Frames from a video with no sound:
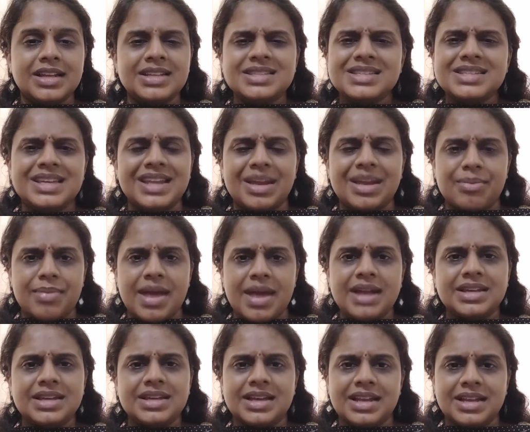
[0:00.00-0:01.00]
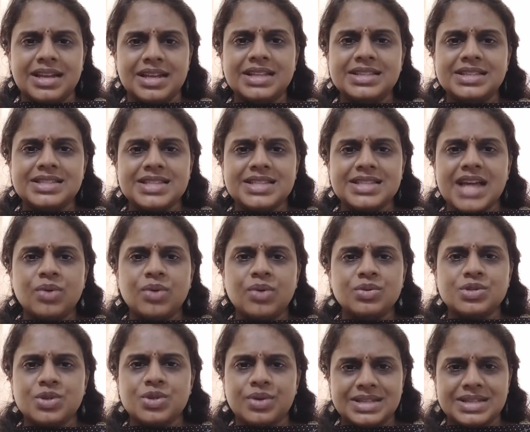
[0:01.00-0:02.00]
it's grammatical. It
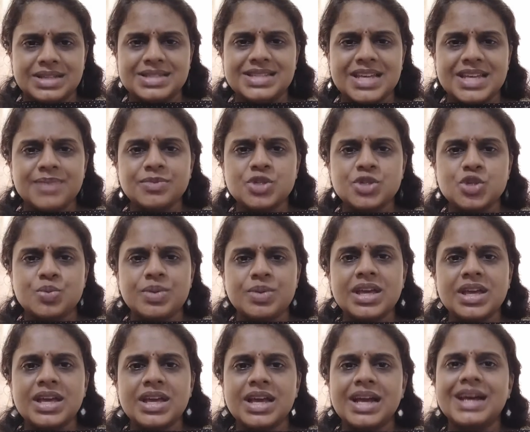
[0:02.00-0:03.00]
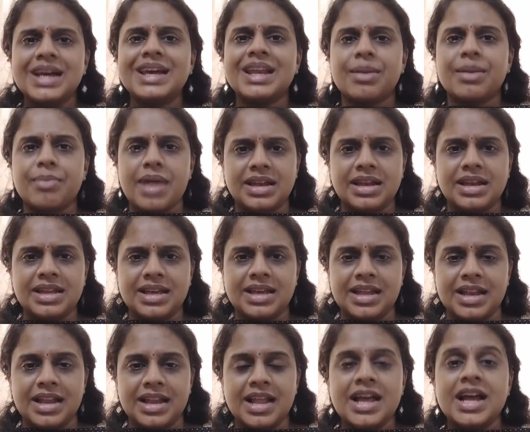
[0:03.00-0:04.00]
sounds or it seems to be
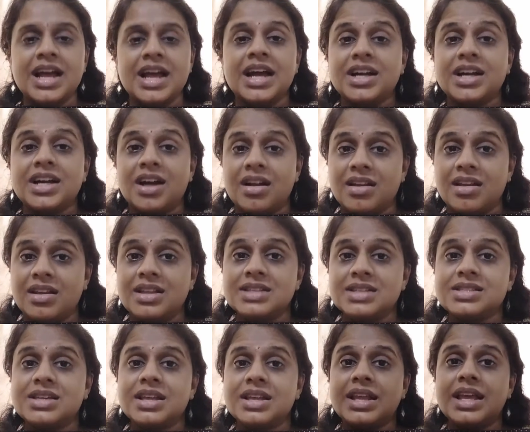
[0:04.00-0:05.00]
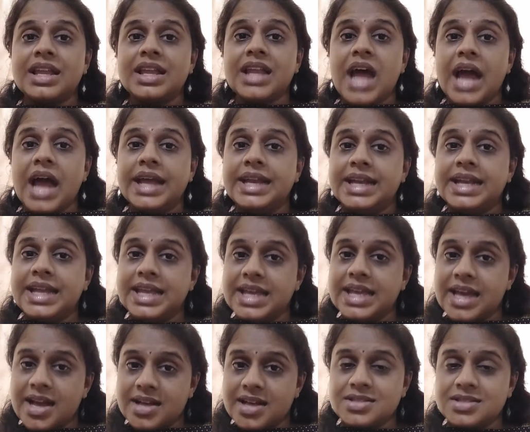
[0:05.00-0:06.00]
grammatical. Colorless green
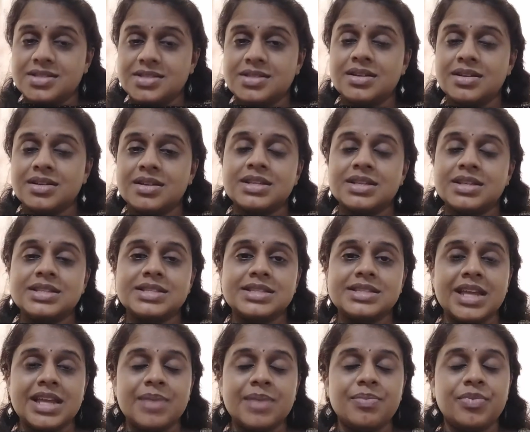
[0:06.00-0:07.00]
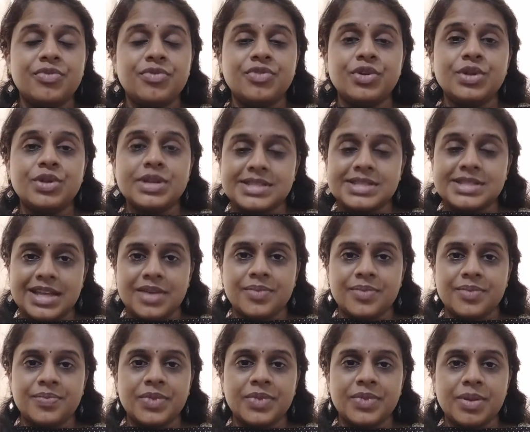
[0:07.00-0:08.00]
ideas sleep
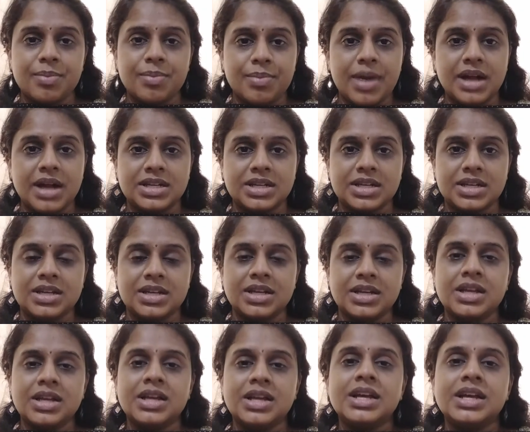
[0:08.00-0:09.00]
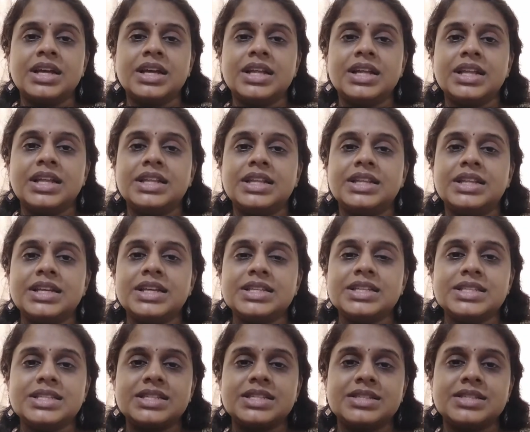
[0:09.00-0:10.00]
furiously. But
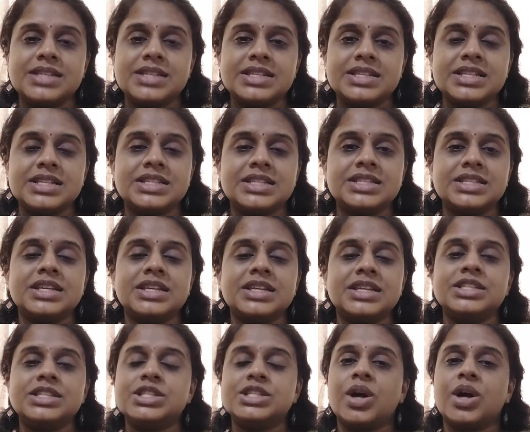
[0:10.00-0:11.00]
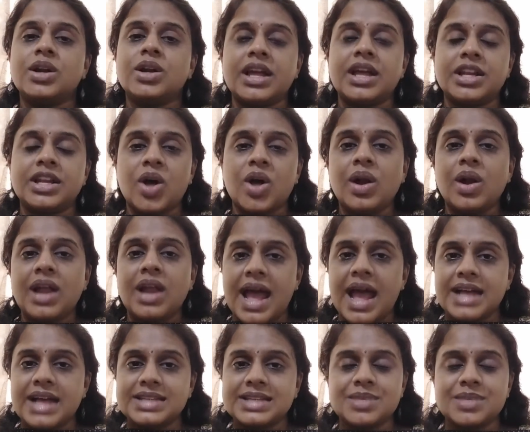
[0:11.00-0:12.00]
this sentence is not at all
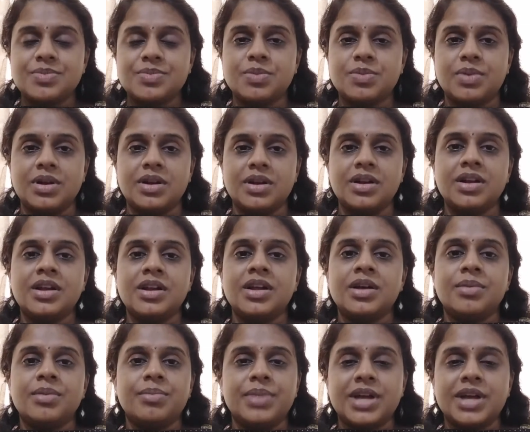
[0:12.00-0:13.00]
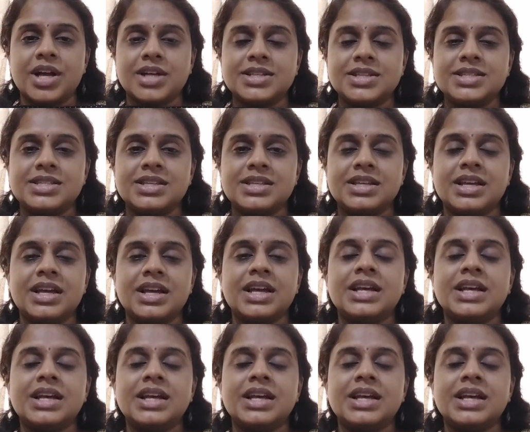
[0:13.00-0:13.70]
acceptable because